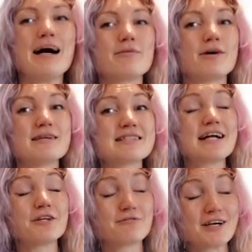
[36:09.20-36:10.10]
I promise
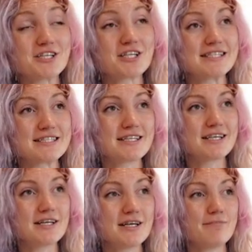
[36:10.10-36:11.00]
HelloFresh is
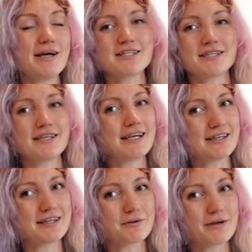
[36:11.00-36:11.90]
better than
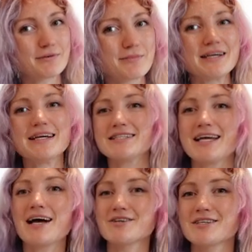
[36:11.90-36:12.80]
anything that we would be
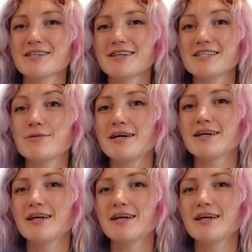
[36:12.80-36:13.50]
eating out, I swear.